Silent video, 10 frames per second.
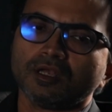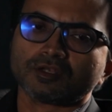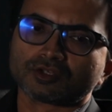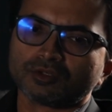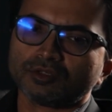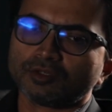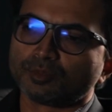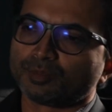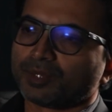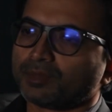So in
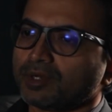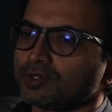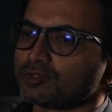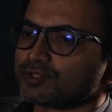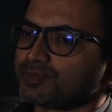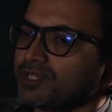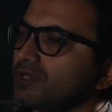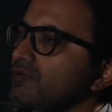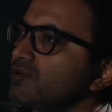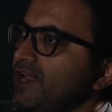your paper, you
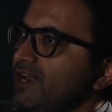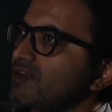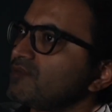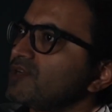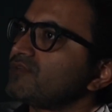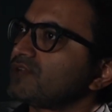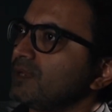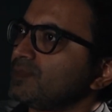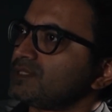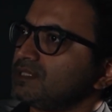speak about adaptive
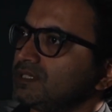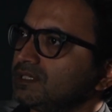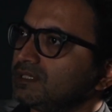capacity,